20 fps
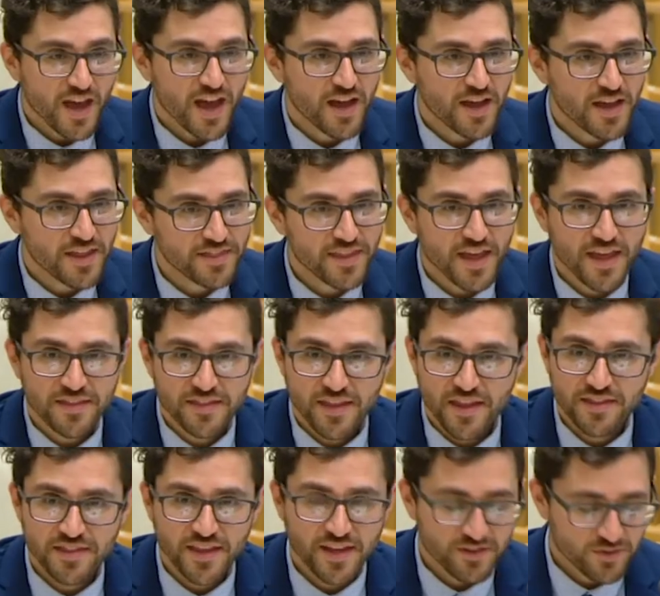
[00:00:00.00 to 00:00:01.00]

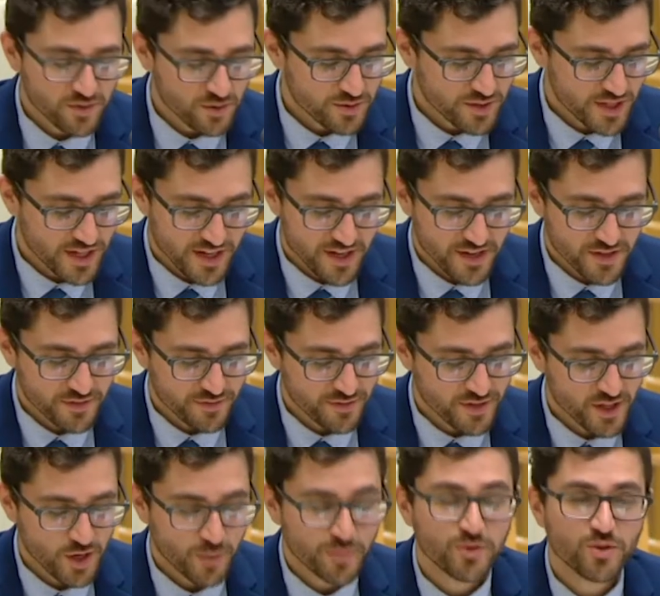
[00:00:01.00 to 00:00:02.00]
And thanks all senators
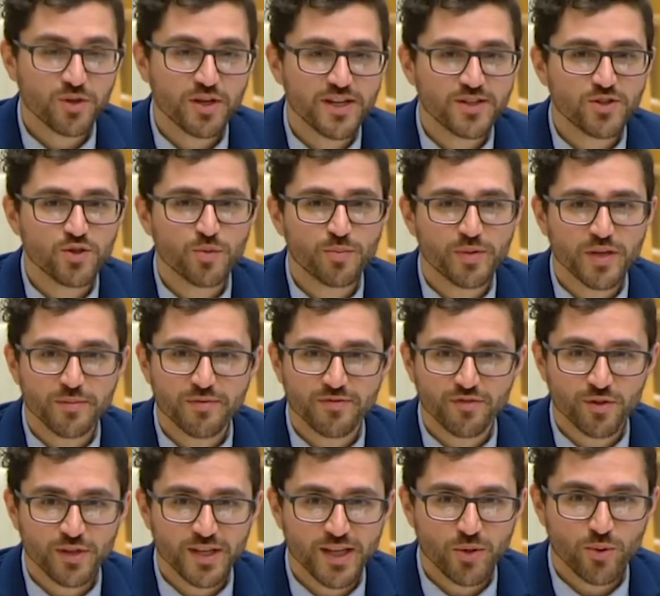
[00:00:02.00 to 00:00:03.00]
for the opportunity to appear
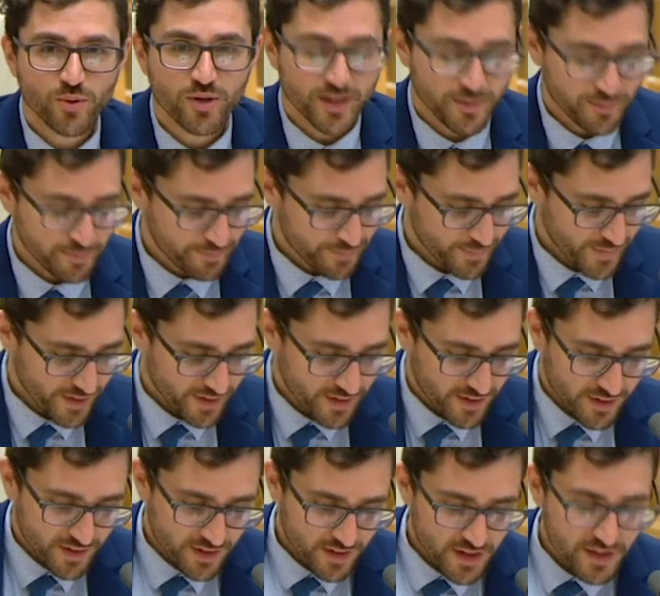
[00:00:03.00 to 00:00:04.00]
before the inquiry.
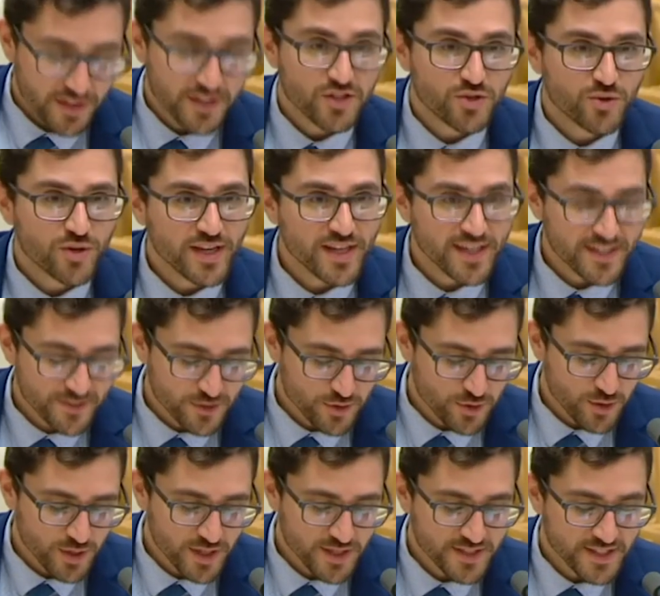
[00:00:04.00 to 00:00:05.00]
The Australia
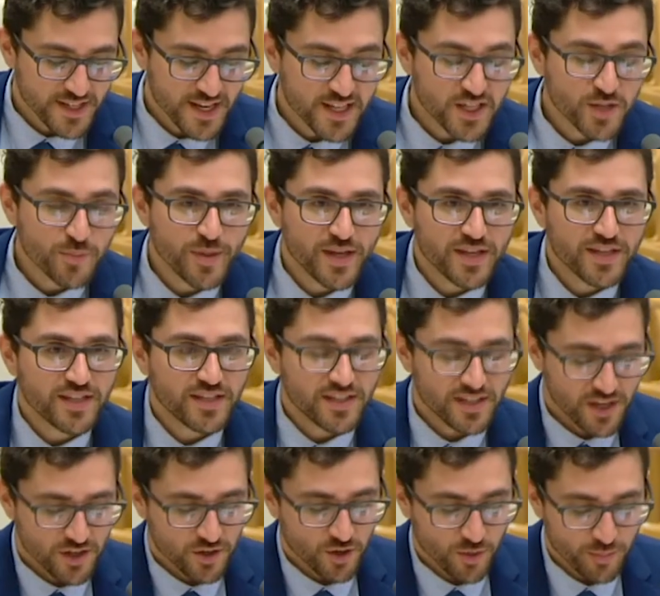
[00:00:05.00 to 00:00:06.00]
Institute is an
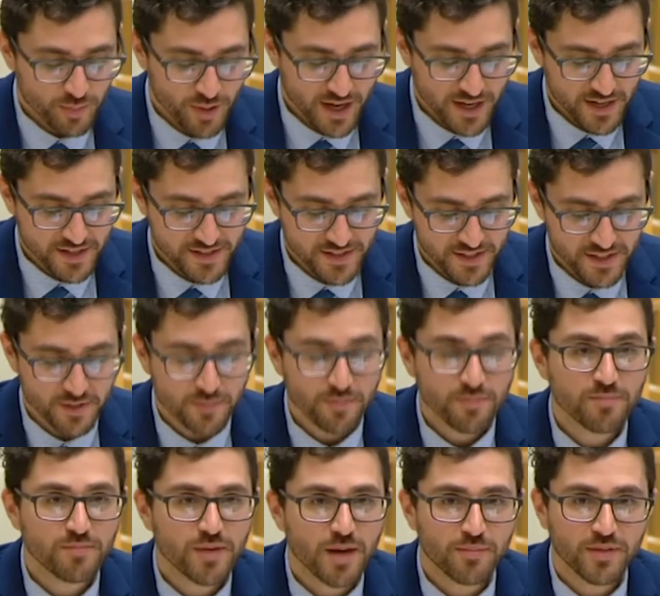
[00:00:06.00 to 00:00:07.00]
independent, non-partisan
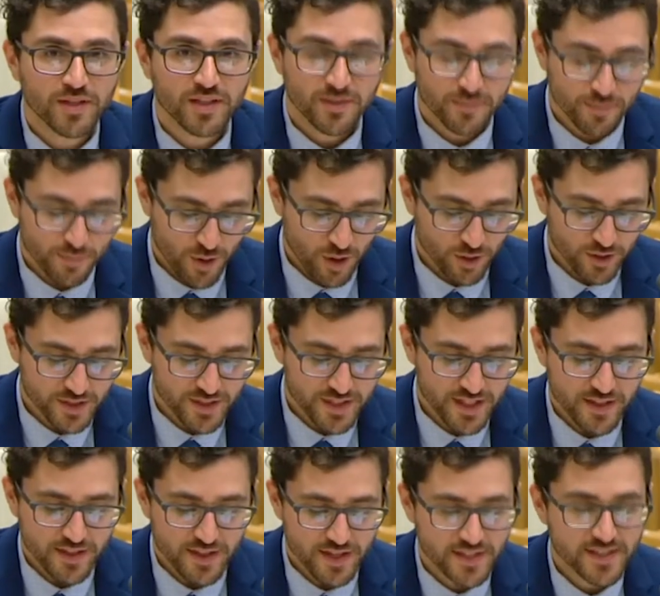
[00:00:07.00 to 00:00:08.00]
public
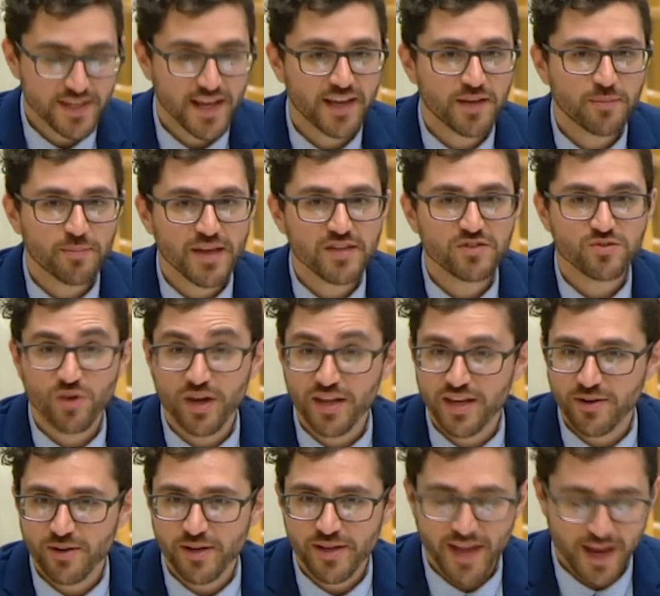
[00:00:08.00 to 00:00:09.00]
policy think tank based
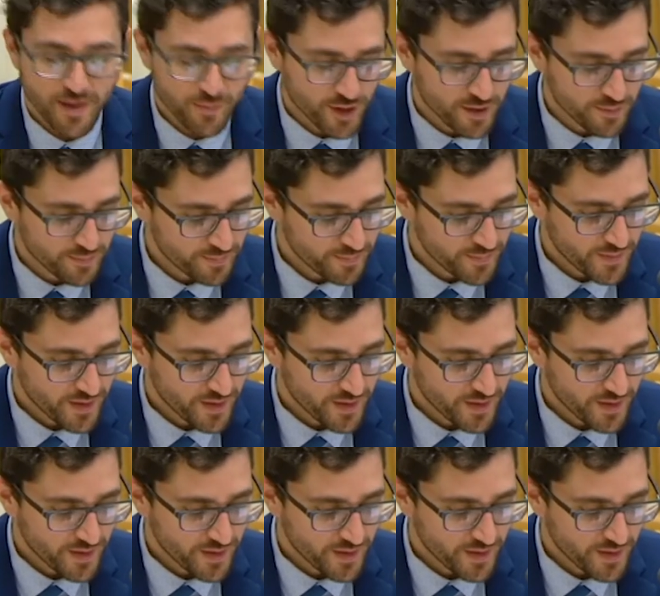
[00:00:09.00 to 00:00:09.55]
right here in Canberra.